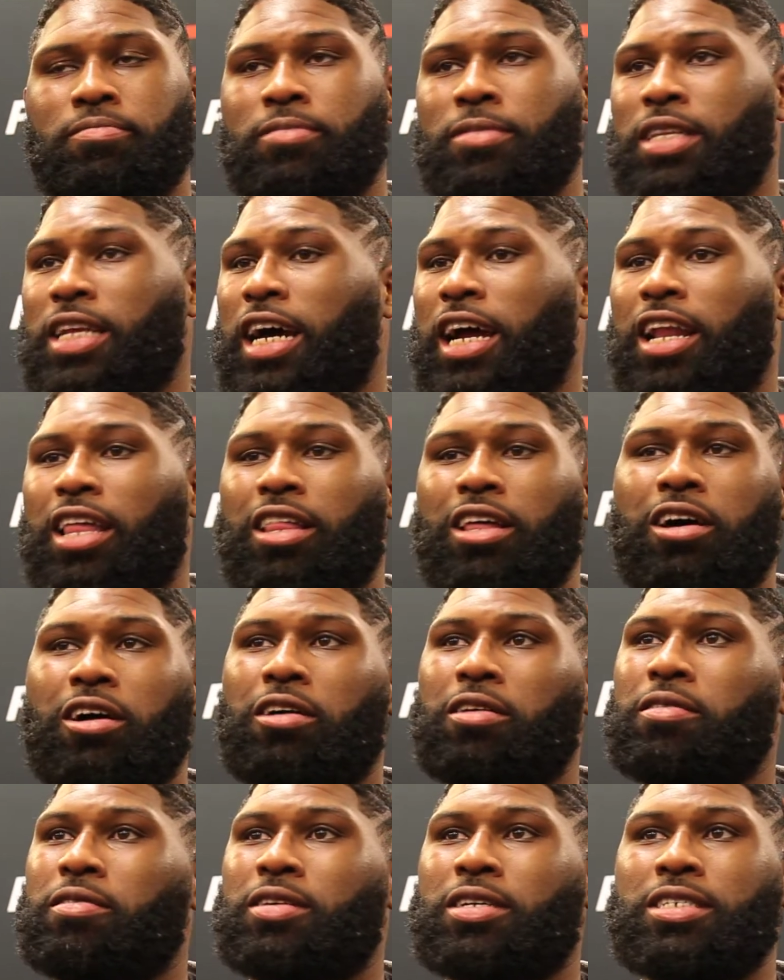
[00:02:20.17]
Not at
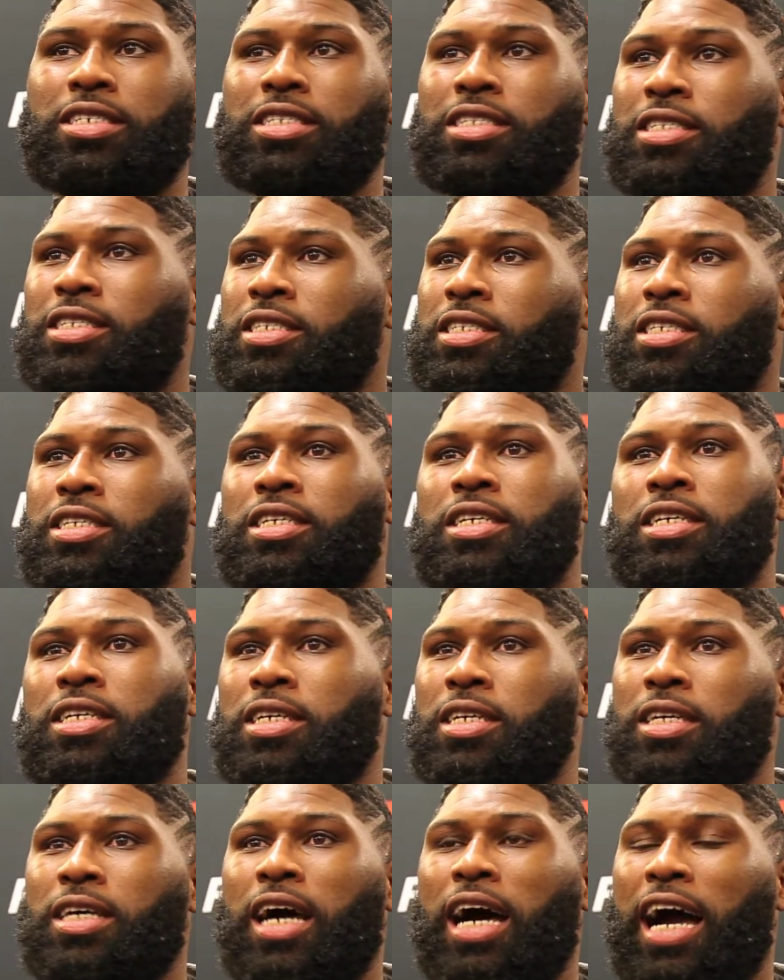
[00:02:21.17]
all, because
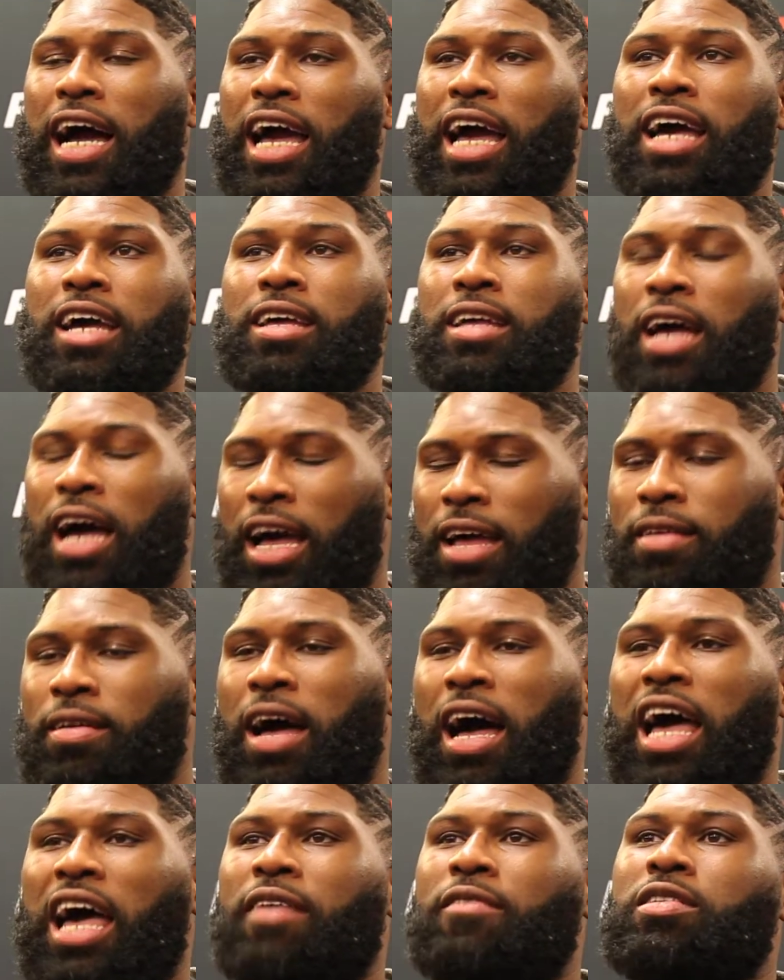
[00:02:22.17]
I
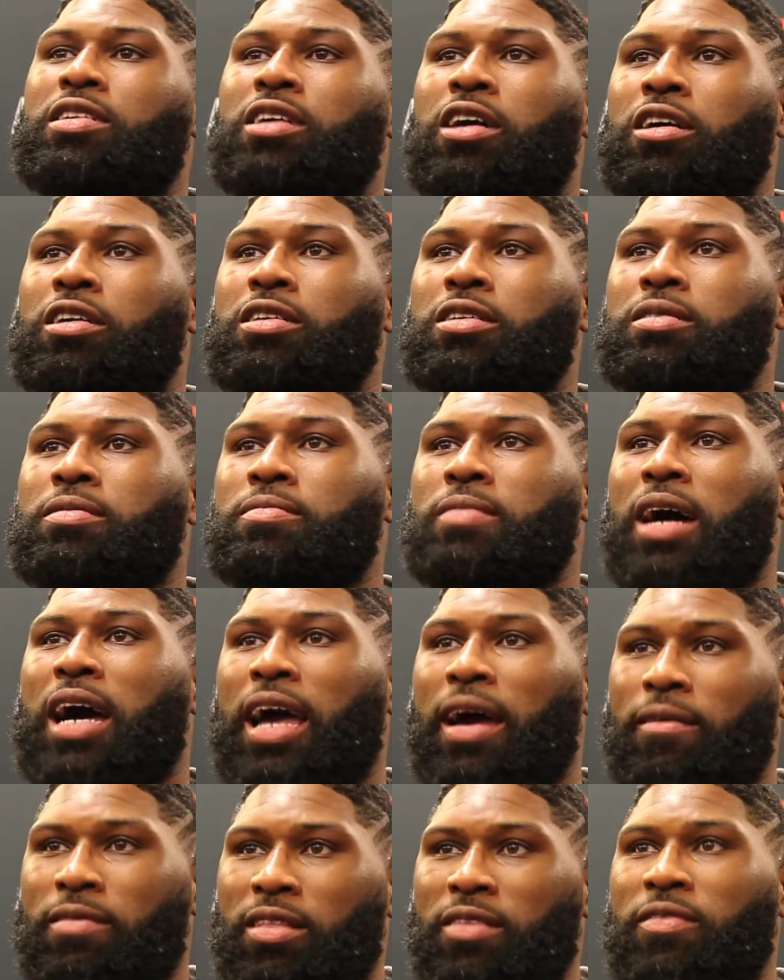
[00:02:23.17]
have a daughter. I
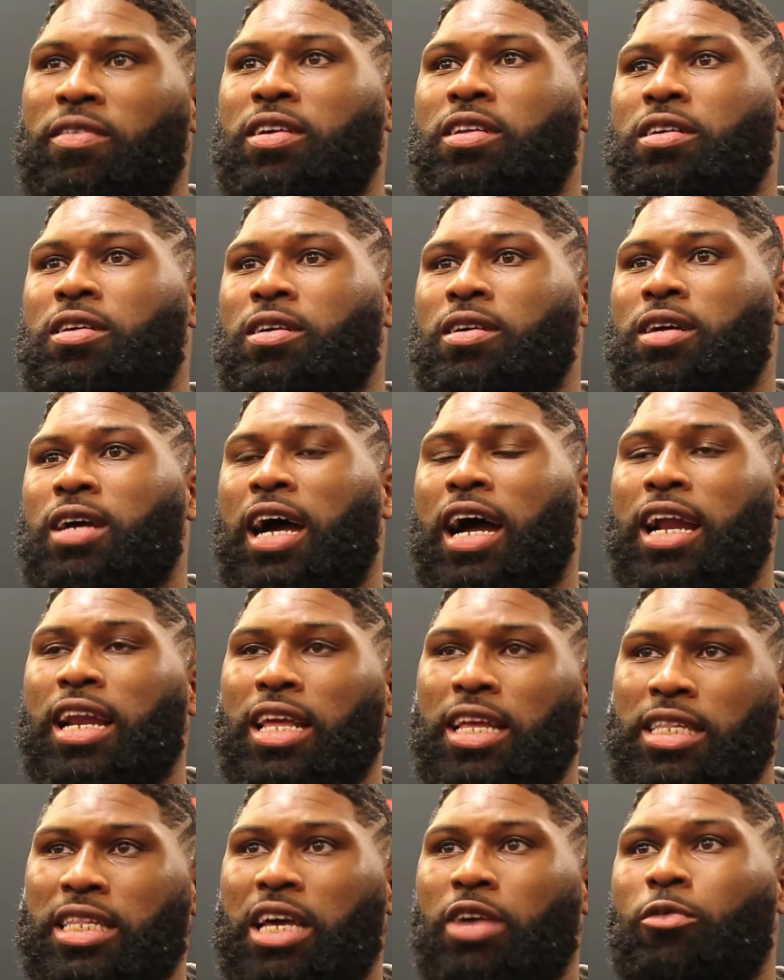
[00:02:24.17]
have to feed her. I
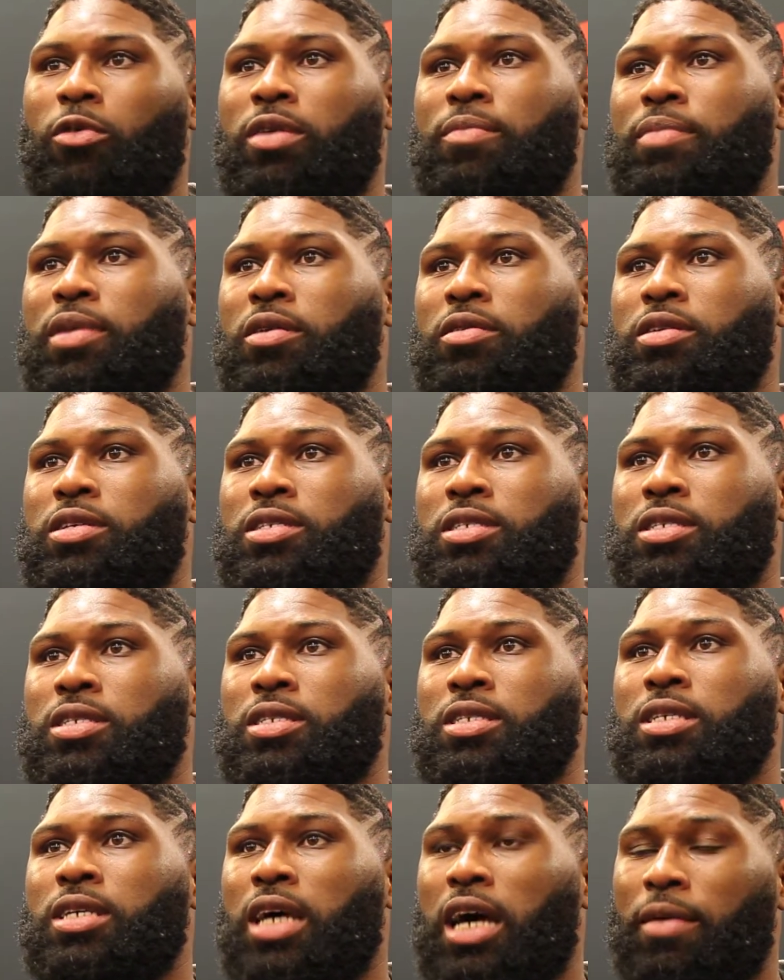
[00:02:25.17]
need that win bonus.
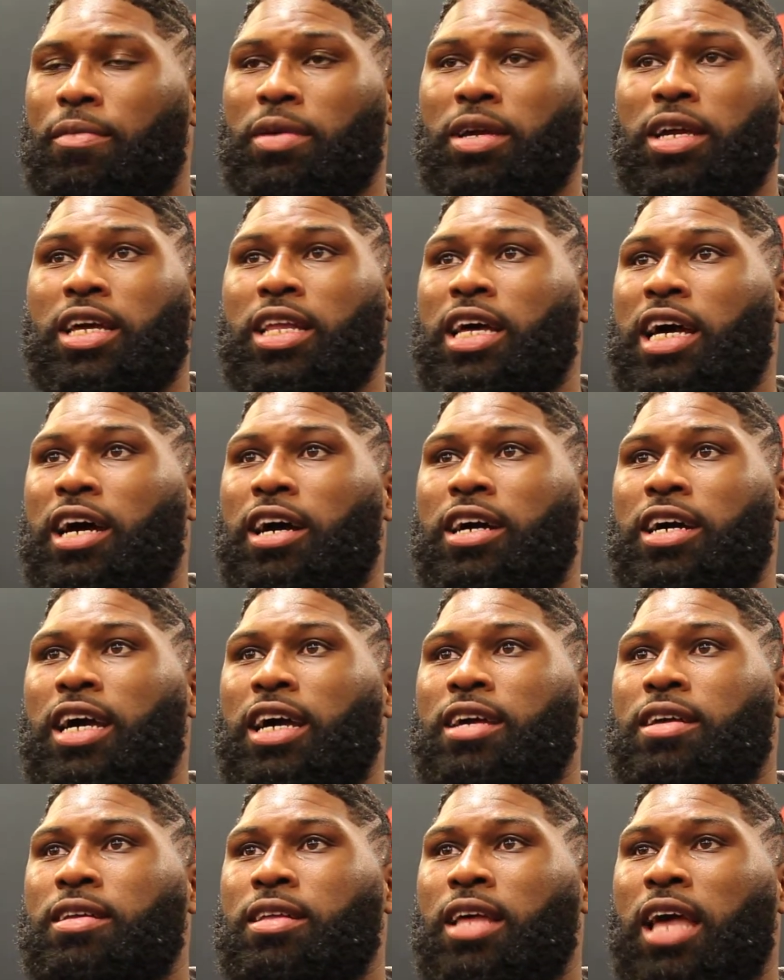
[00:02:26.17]
I'm gonna get it how I
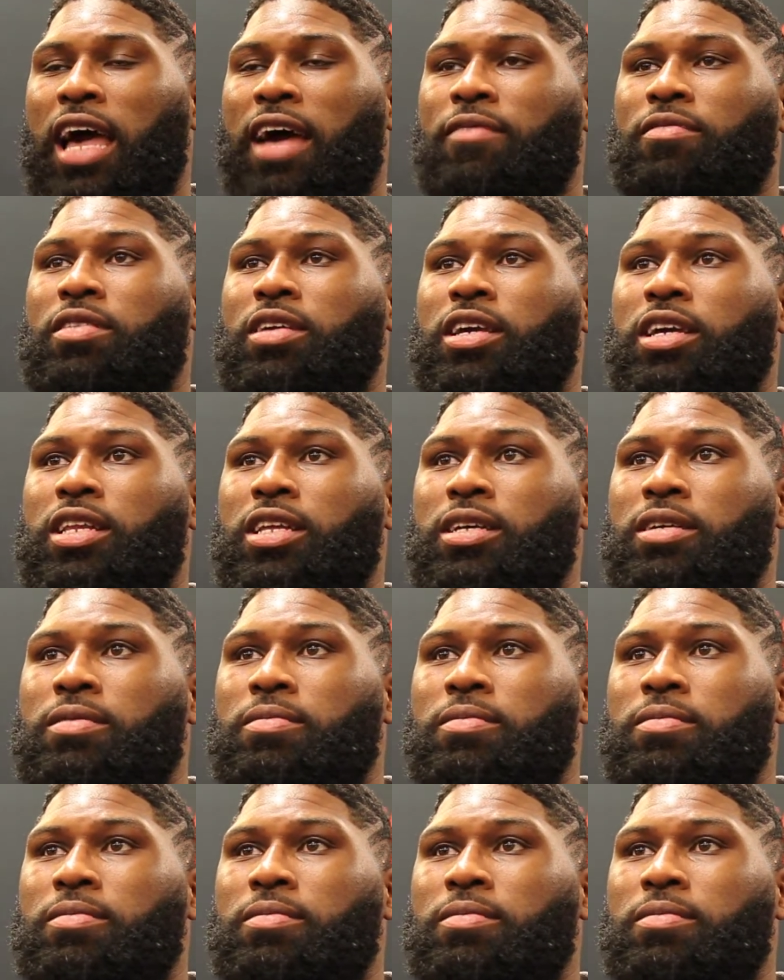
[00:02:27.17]
have to get it.